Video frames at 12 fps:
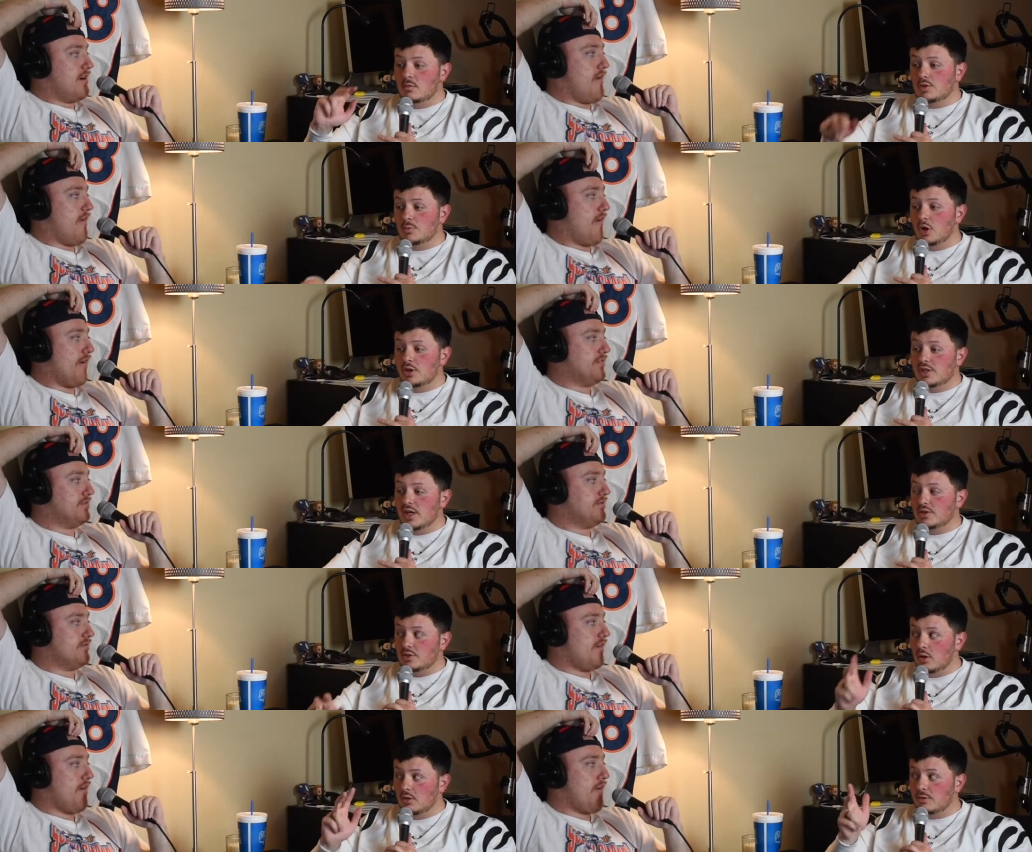Speaker 1: Ja'Marr
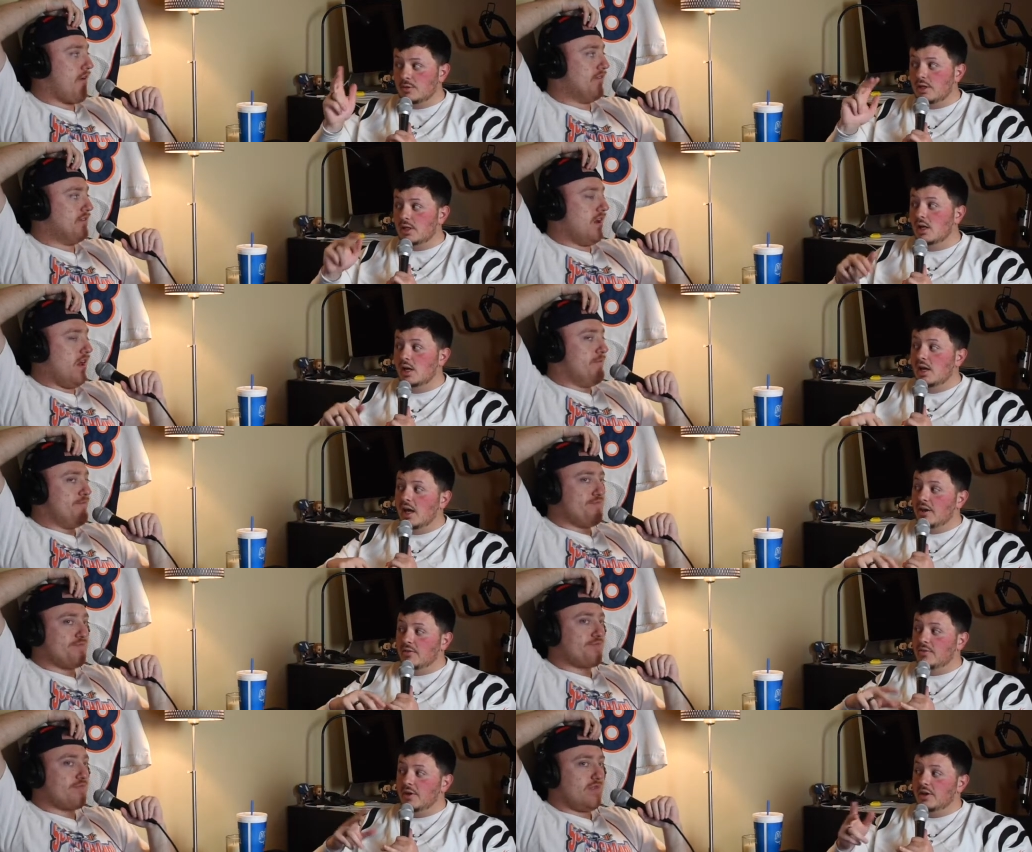Chase, all three
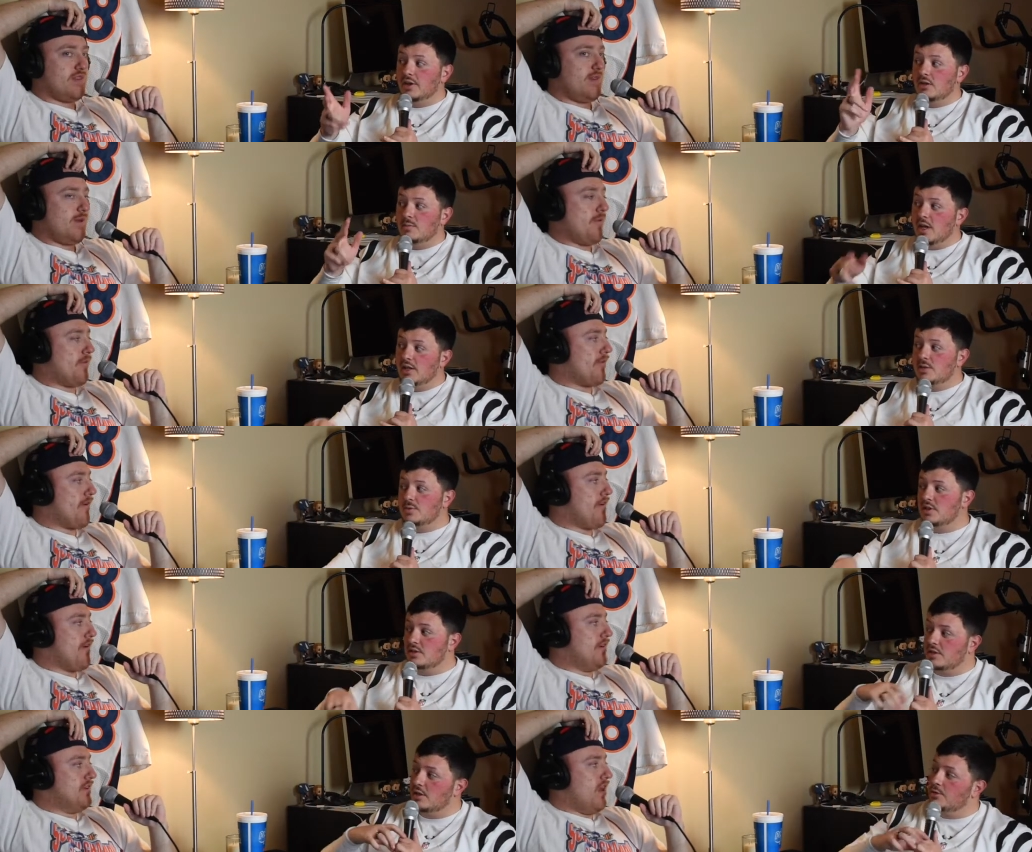have very good matchups
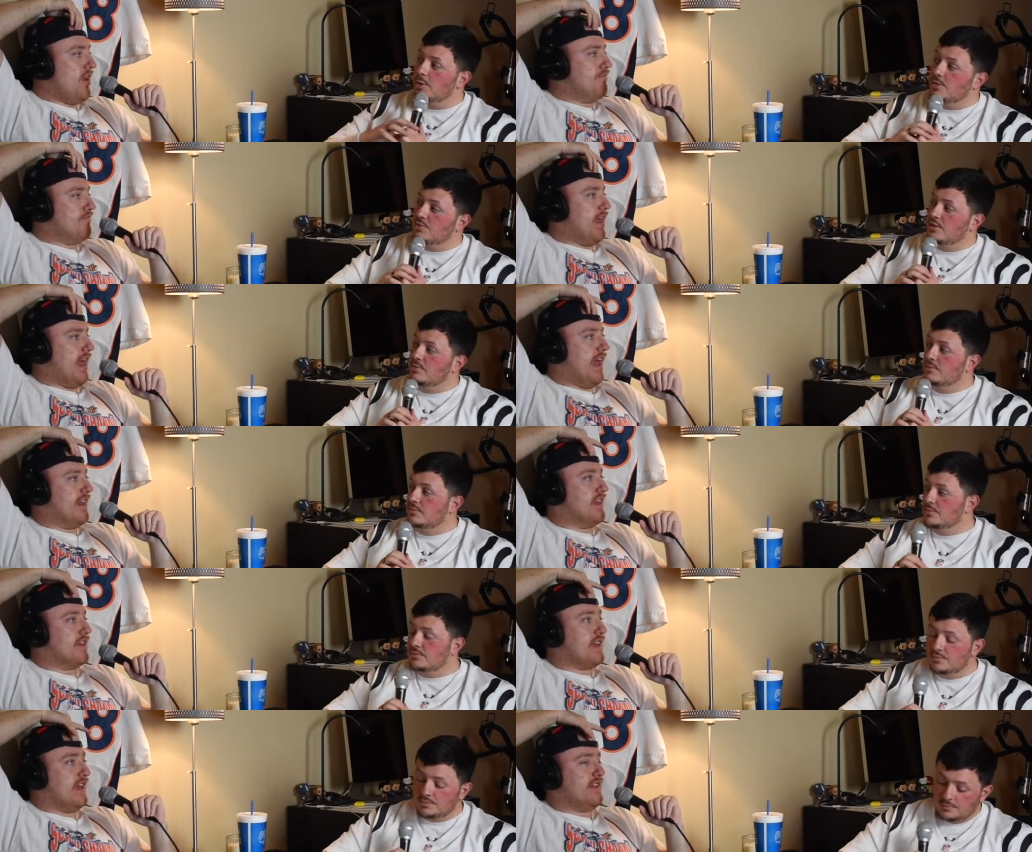against Jalen Ramsey.
Speaker 2: And
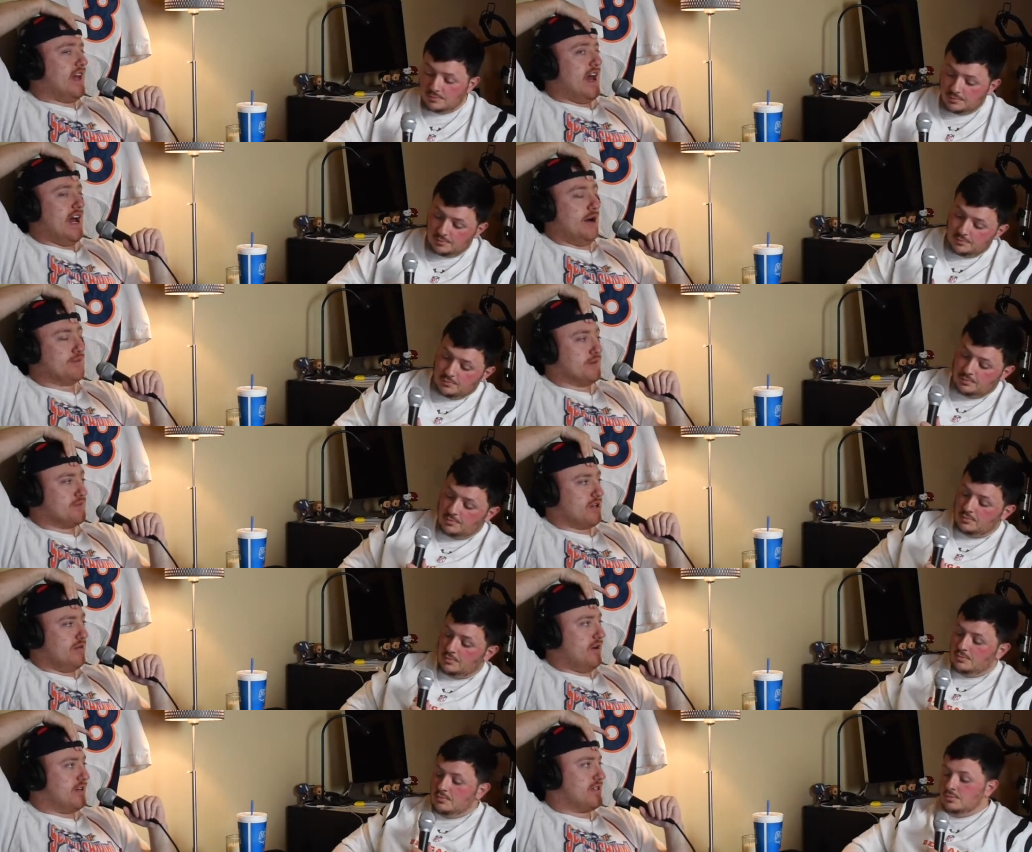the thing that helps him
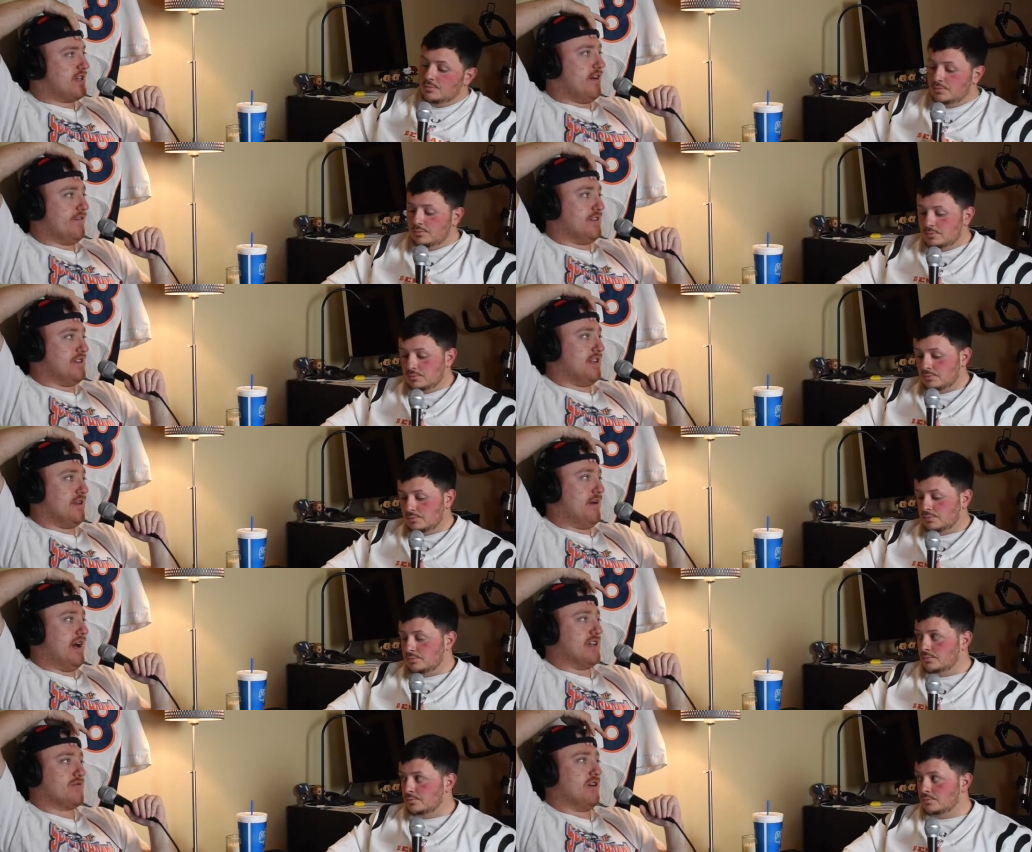so much is obviously the
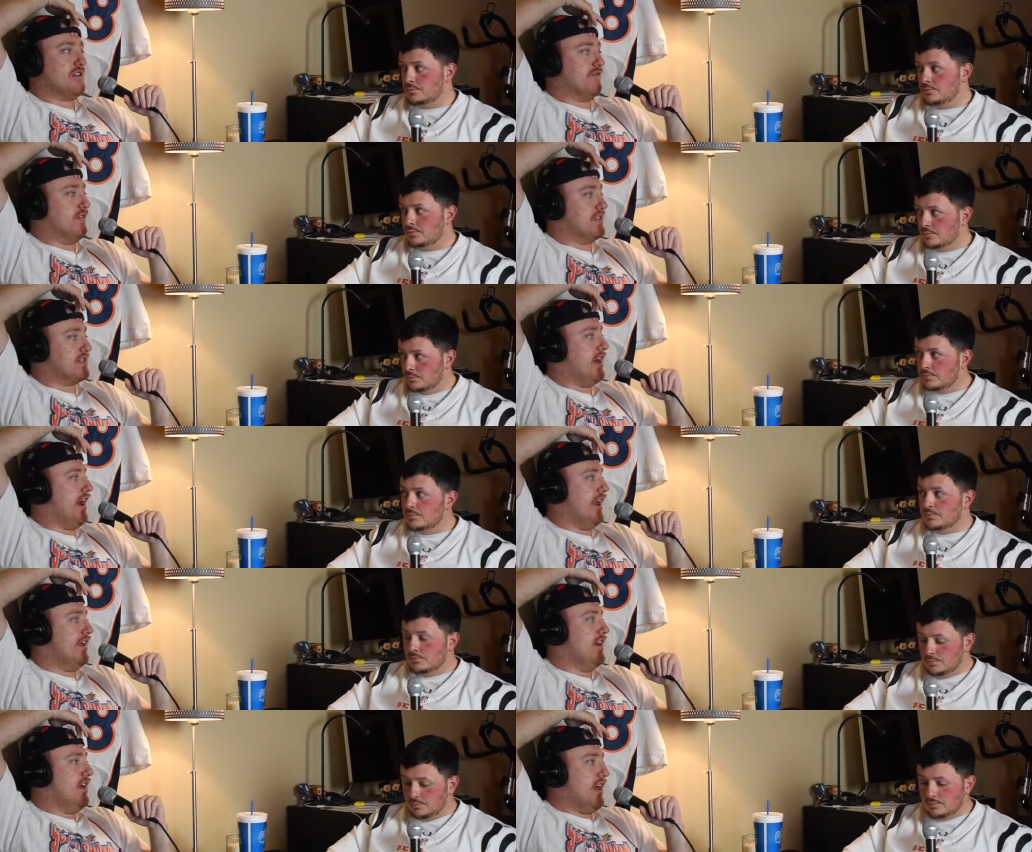pass rush and
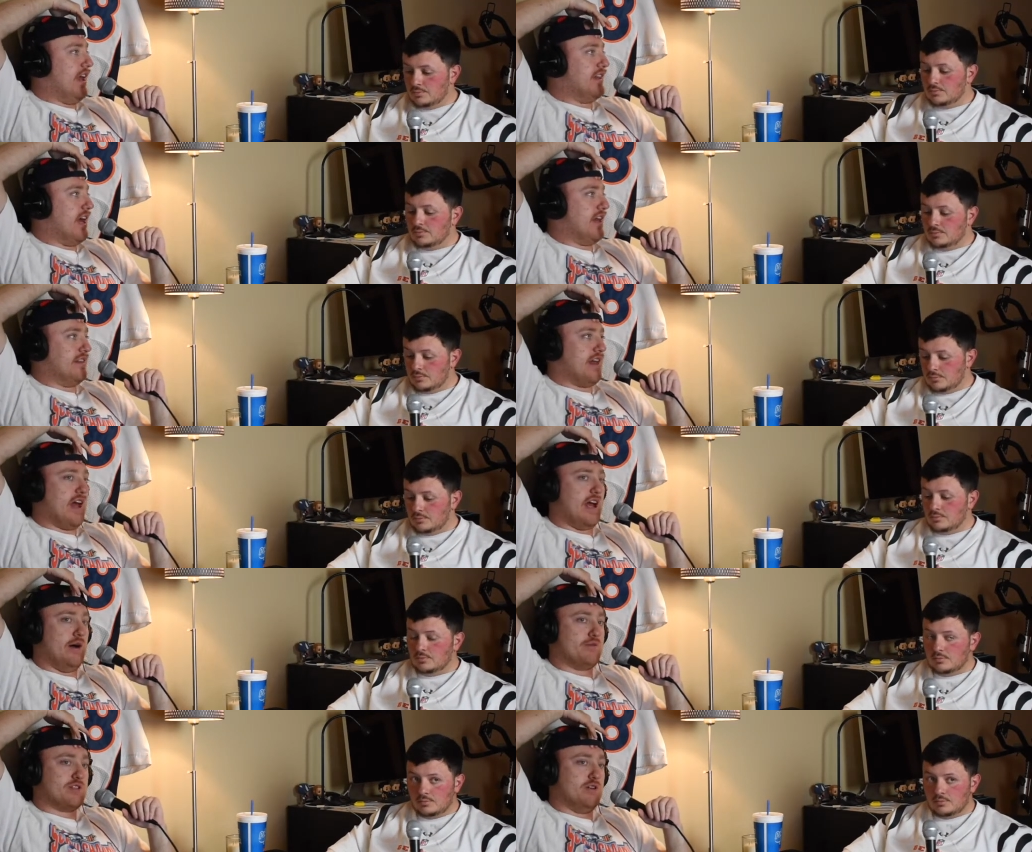inside, and that that
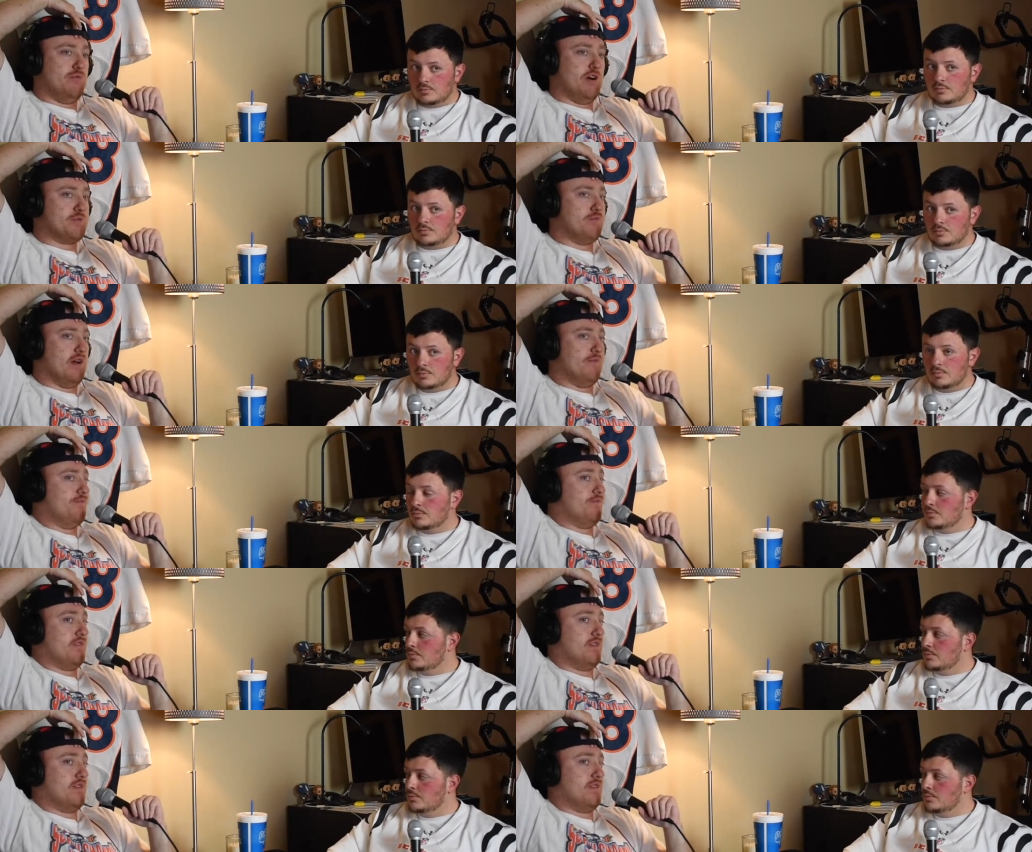helps so much. But